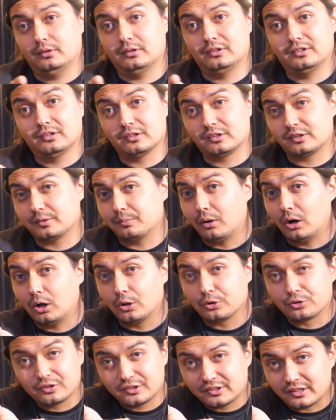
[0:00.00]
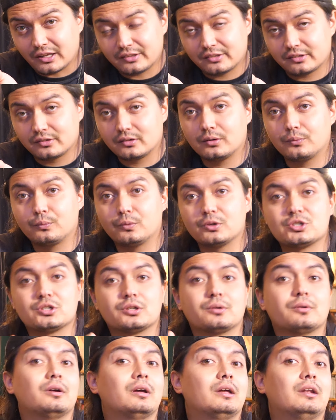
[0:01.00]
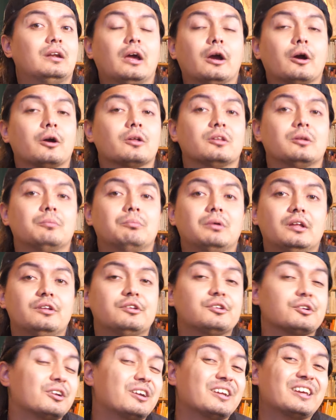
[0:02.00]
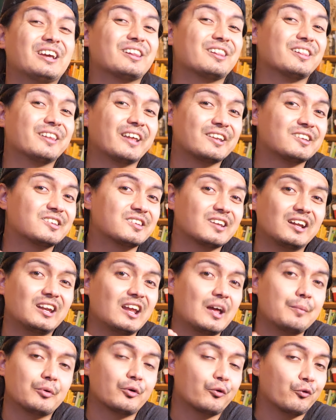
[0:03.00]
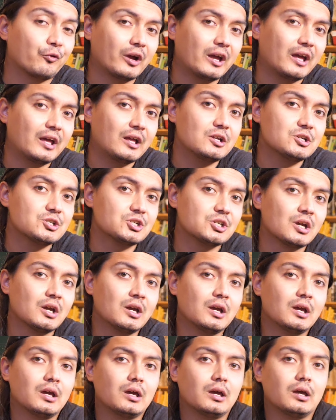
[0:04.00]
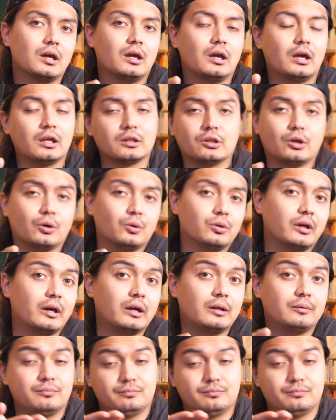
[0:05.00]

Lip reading: it's a smaller sensor, which inherently means you're going to get less dynamic range, and low light